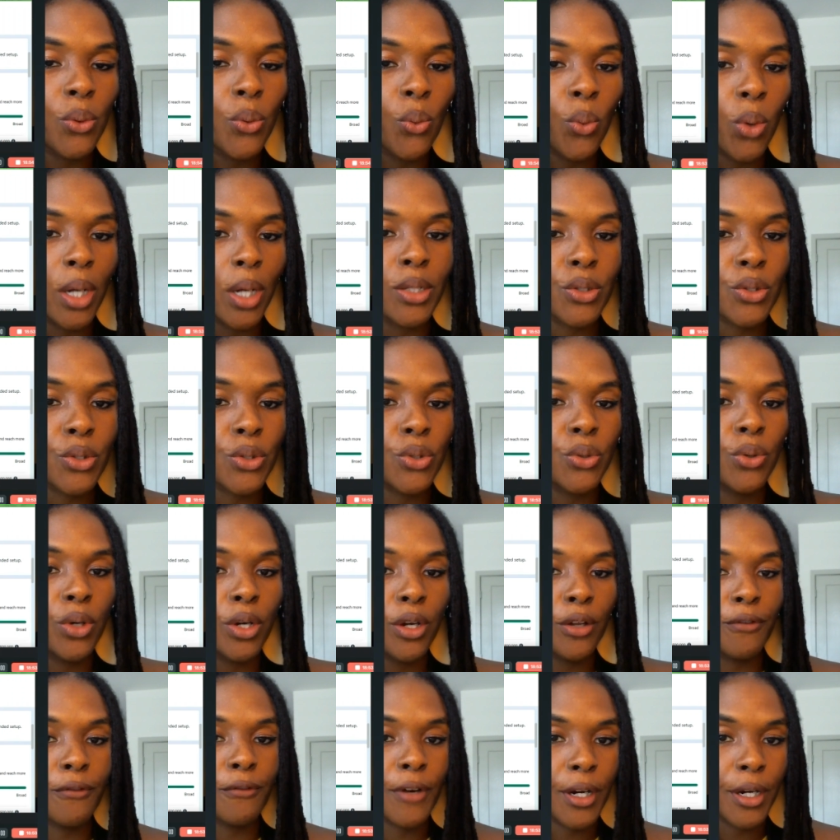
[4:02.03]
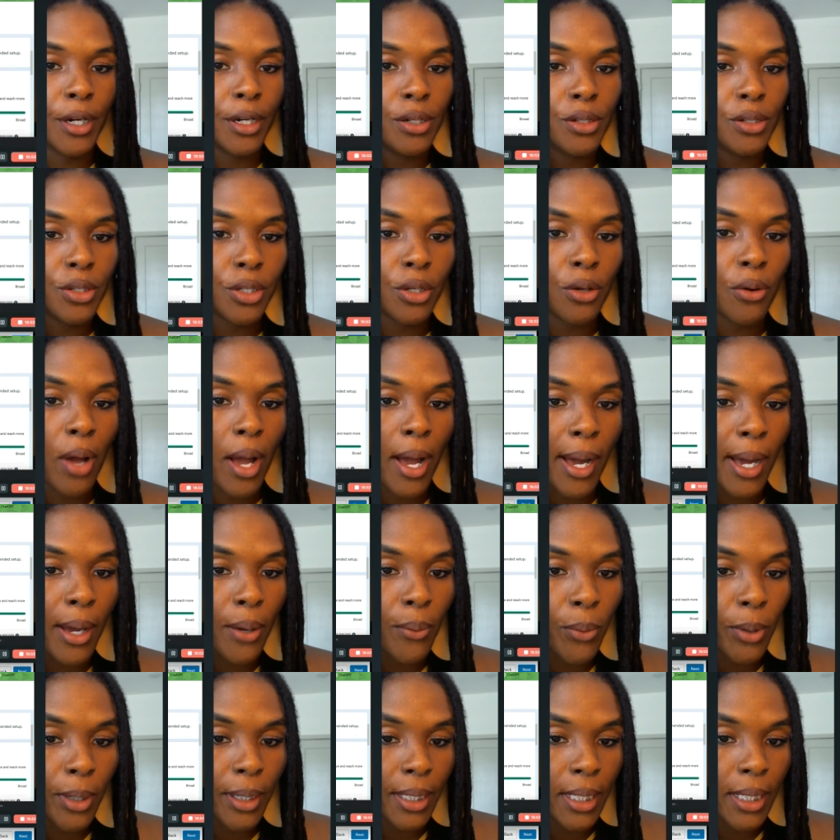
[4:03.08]
want to convert. So I
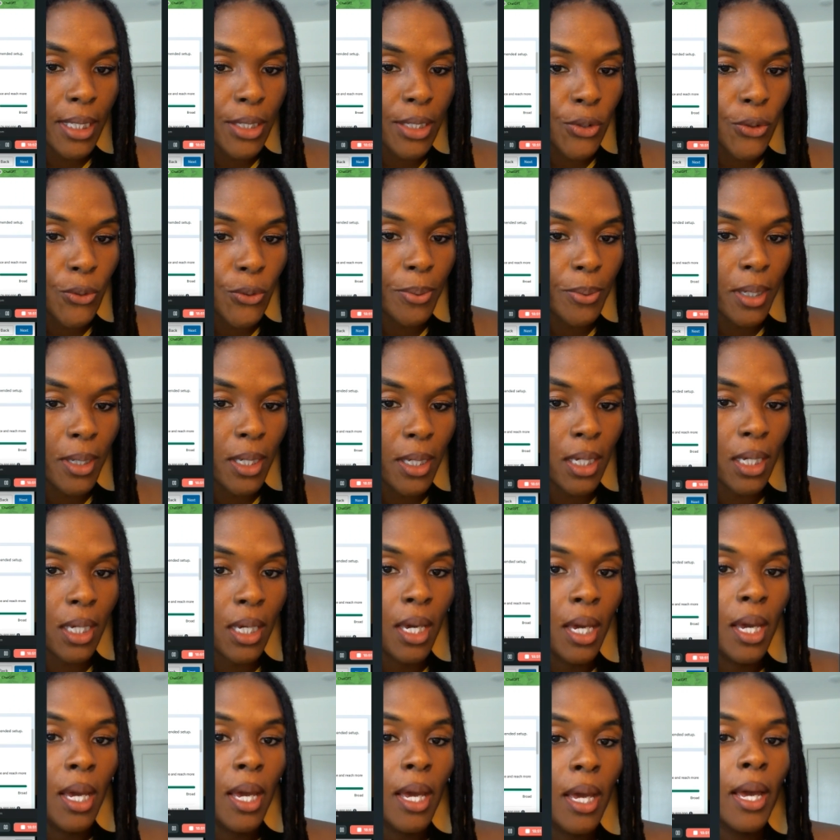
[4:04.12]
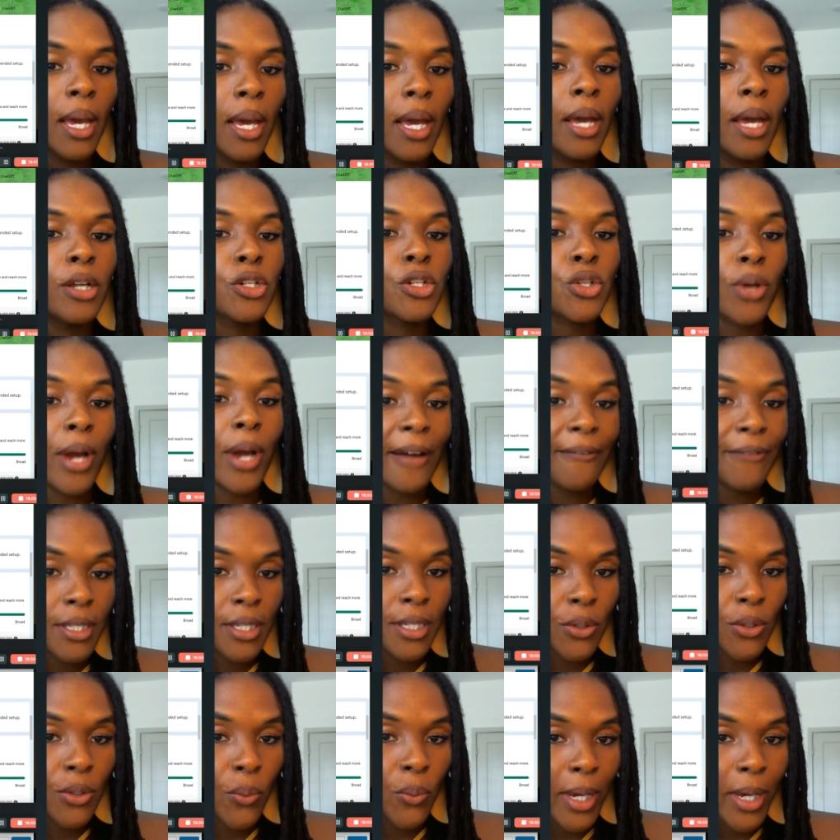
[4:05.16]
want it to be traffic to
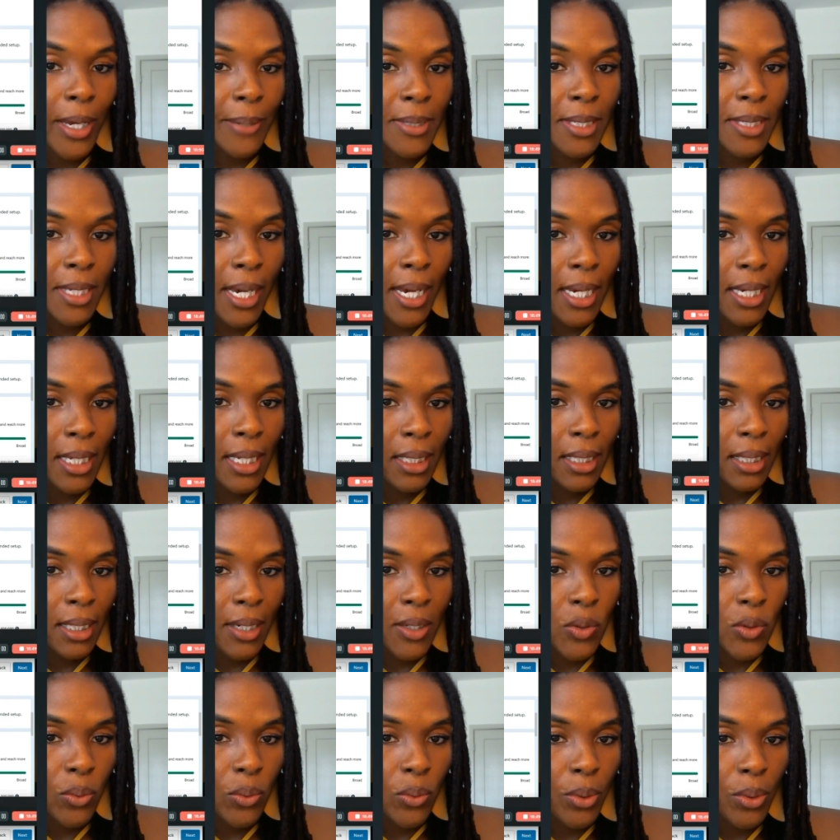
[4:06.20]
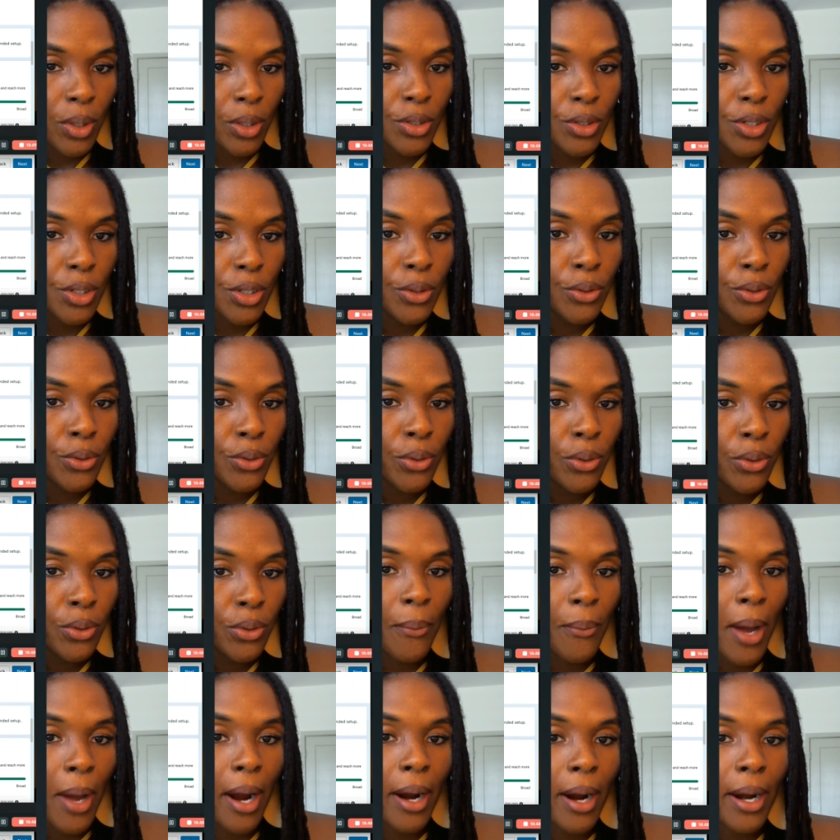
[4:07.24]
the website. That's what we want to do.
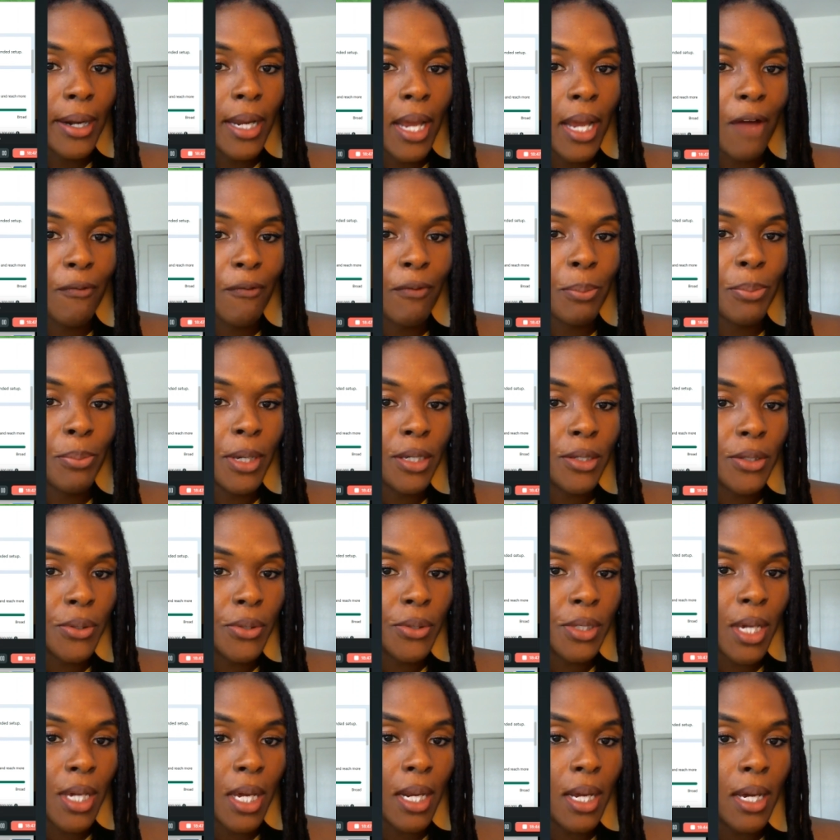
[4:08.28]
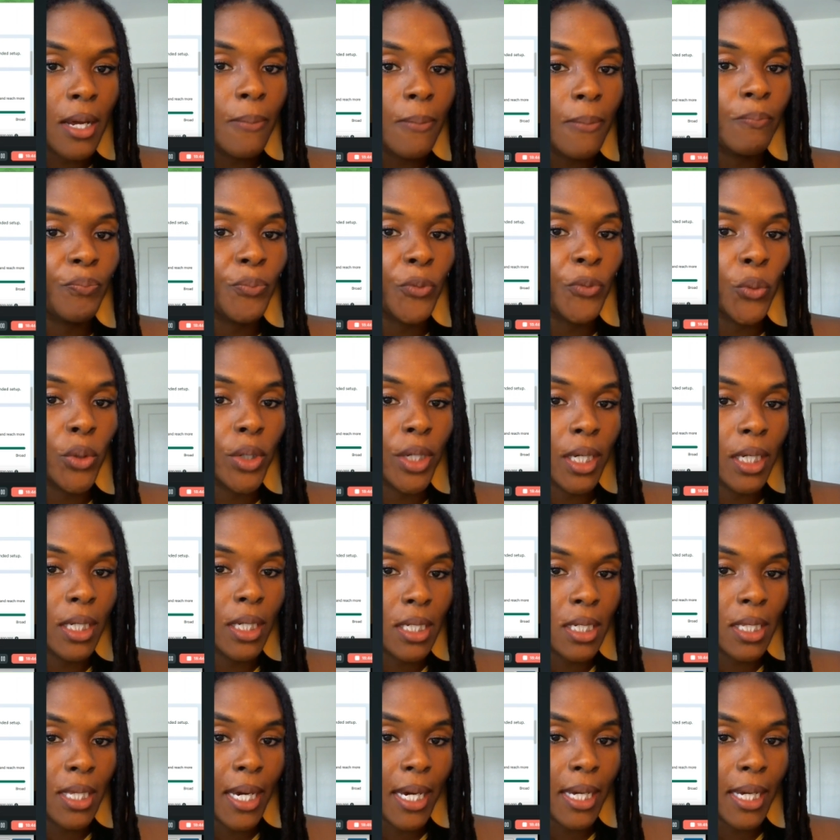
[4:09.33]
I already have my pixel set up. We'll get
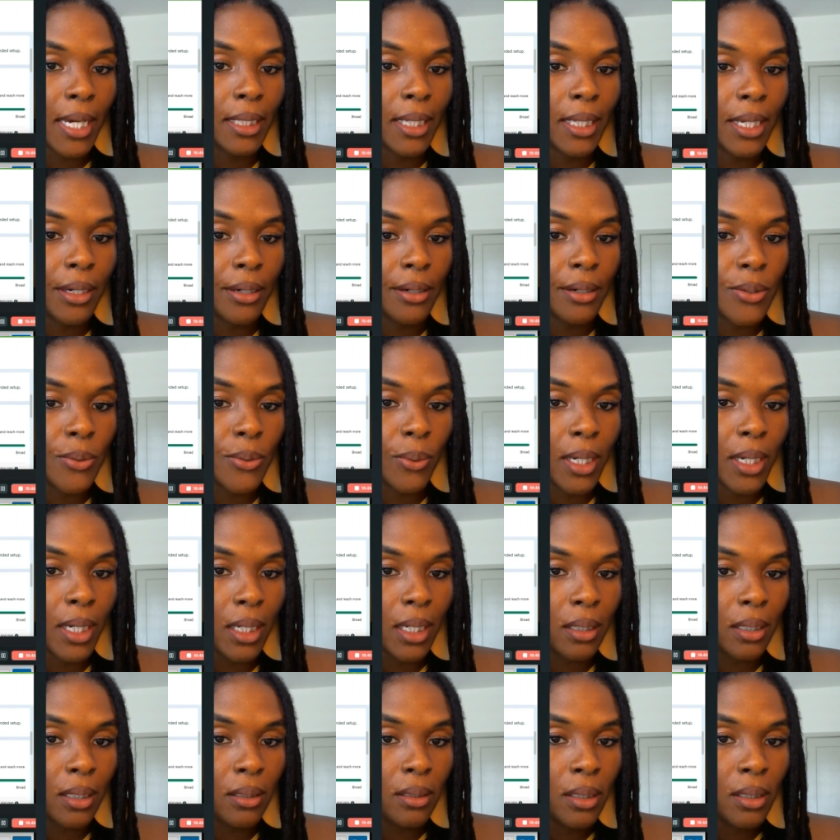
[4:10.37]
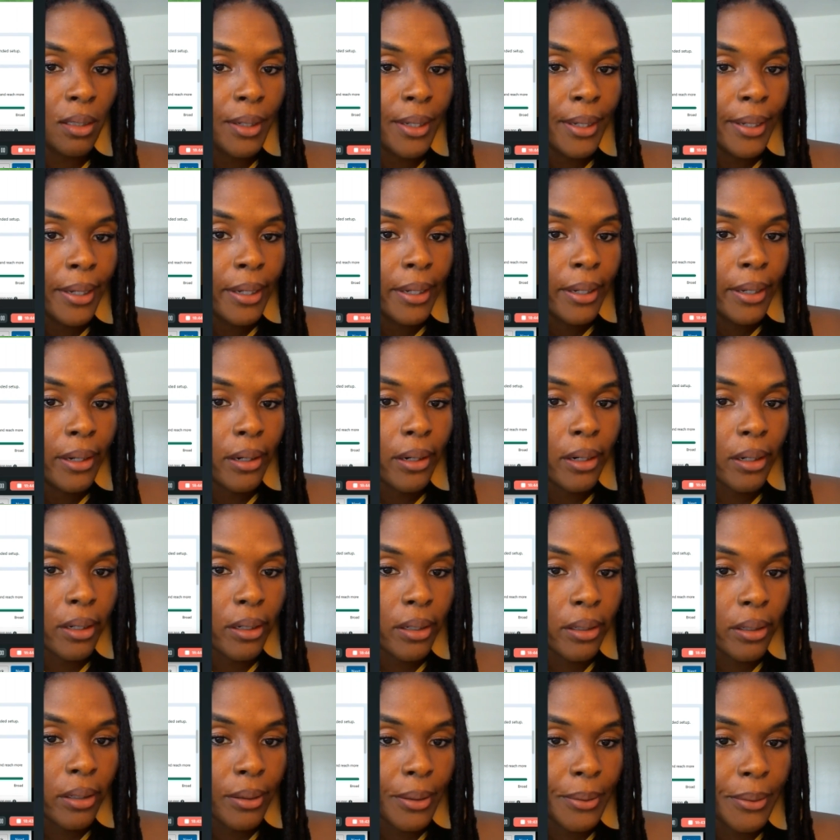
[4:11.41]
into that later as well.
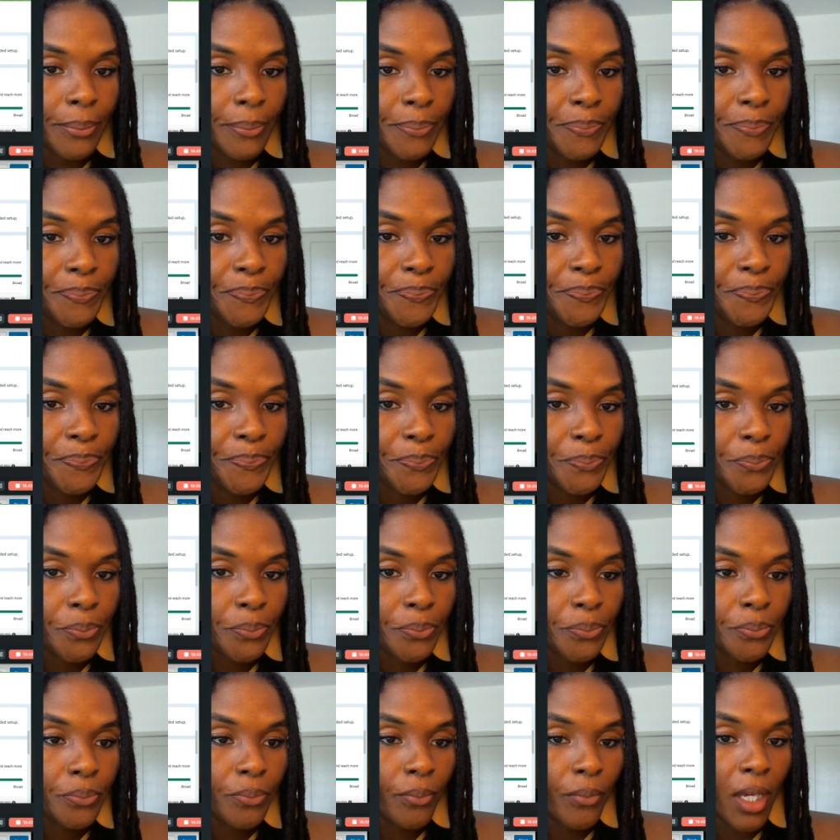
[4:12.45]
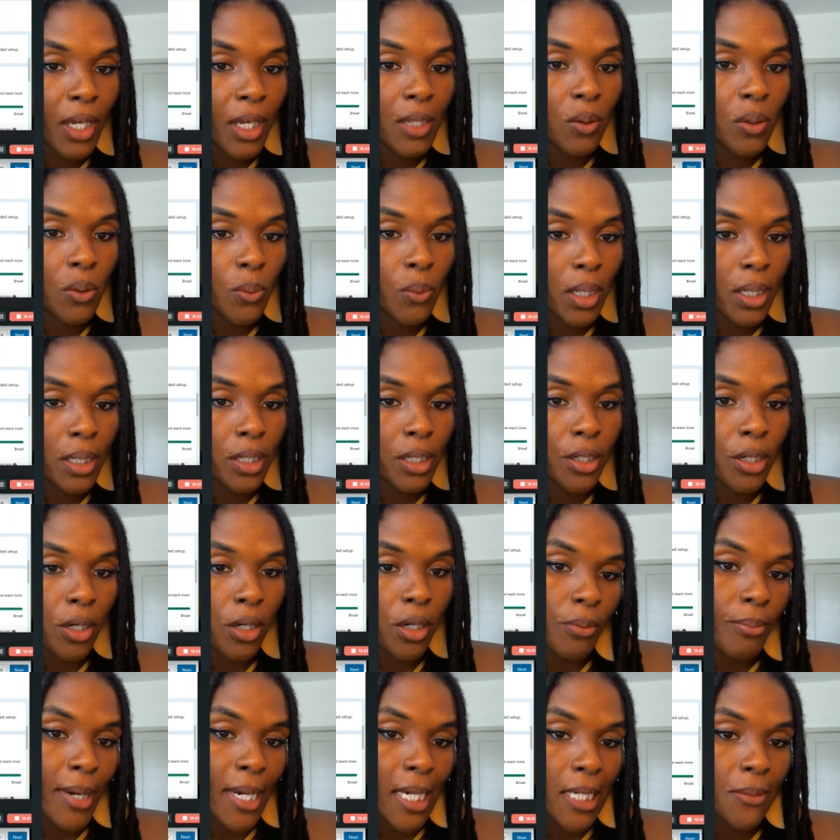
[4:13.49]
And then we
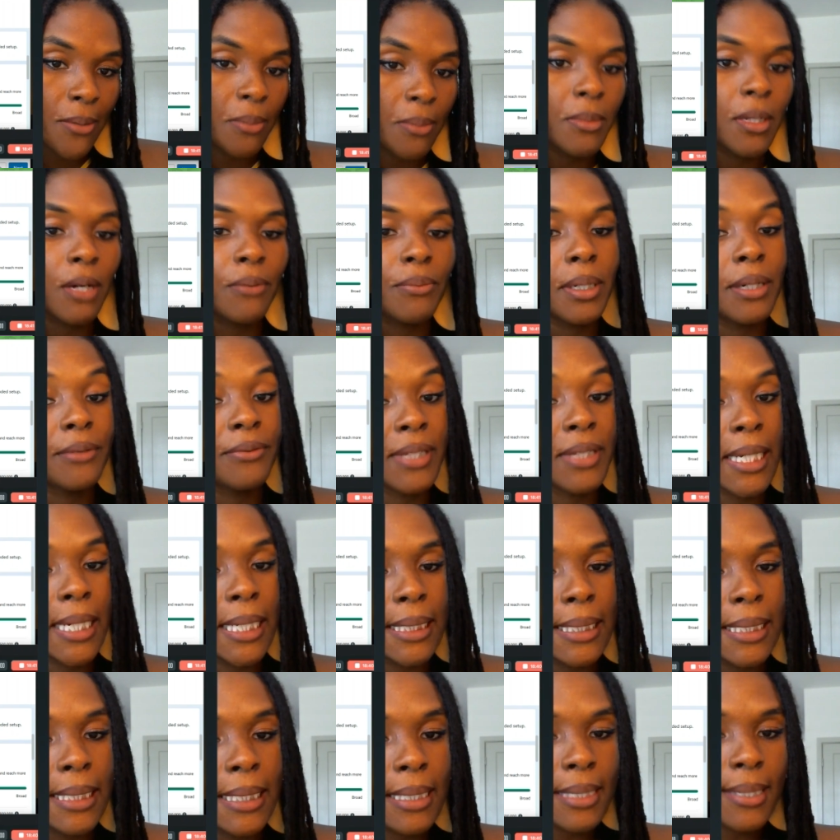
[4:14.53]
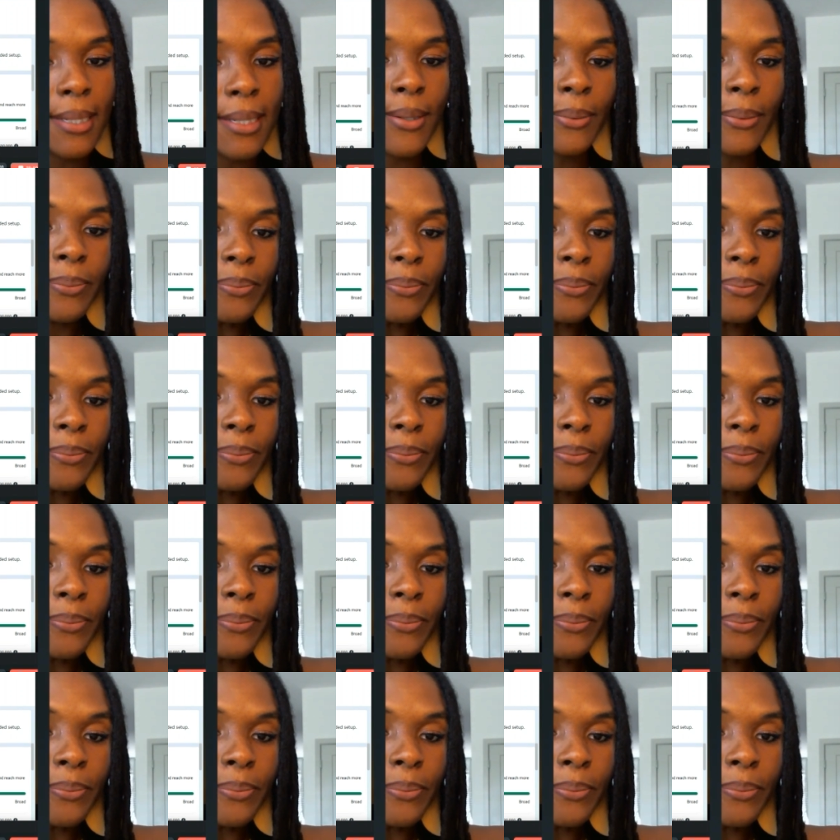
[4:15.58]
want, maximum number of link clicks.